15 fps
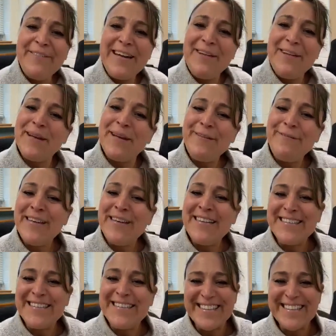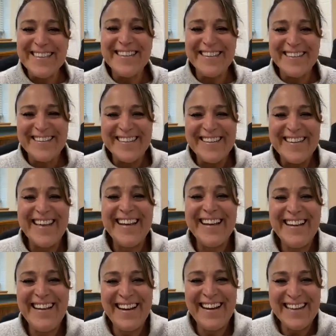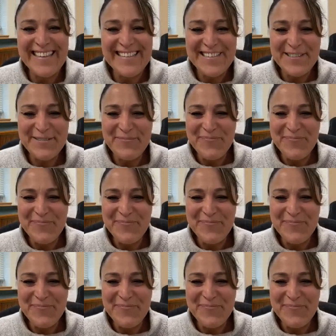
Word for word: anybody feels inclined